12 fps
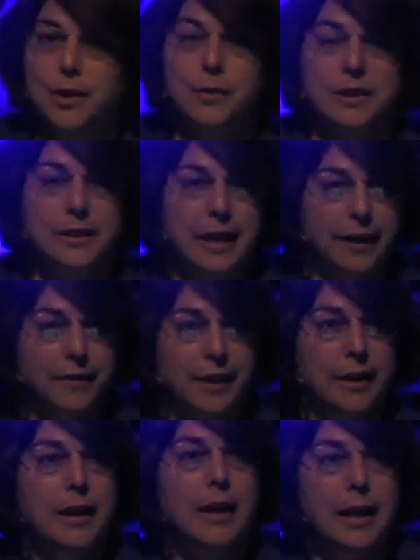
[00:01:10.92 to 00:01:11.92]
the US
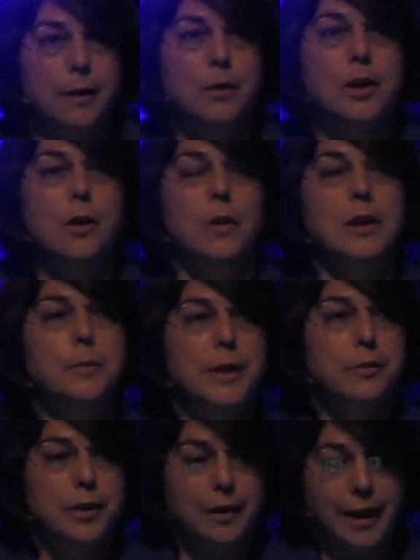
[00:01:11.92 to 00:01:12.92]
Navy and would go on to
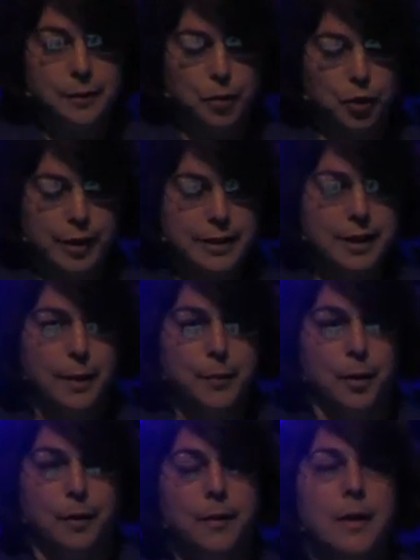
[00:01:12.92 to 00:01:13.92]
be Rear Admiral Grace
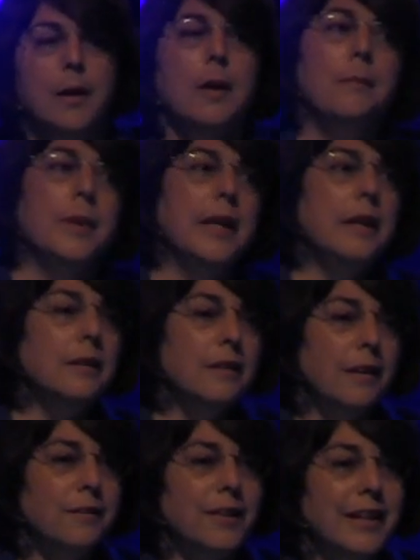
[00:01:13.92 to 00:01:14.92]
Hopper. But Ada
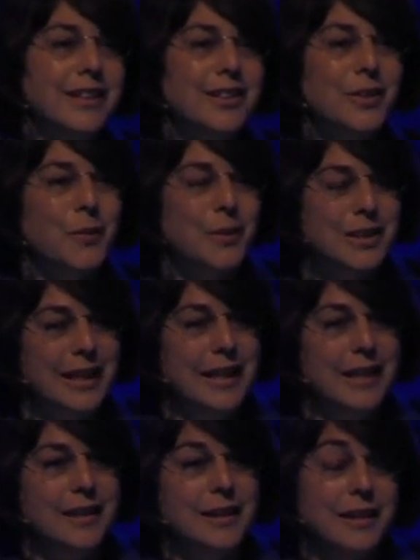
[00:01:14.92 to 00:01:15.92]
Lovelace was
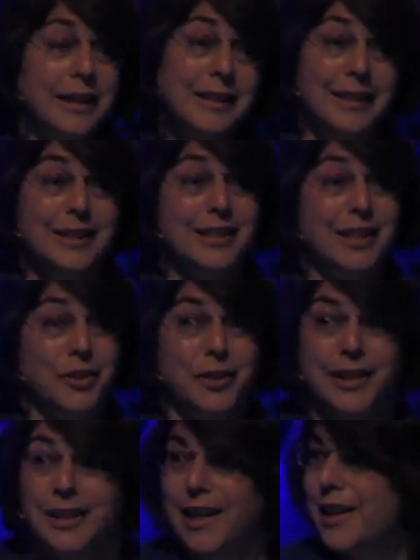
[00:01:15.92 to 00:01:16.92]
in the 19th
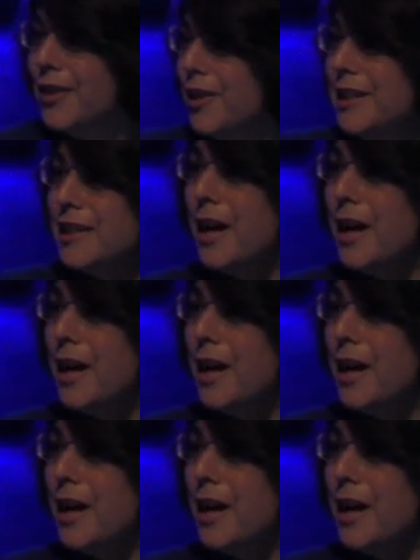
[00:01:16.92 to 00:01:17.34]
century, and Grace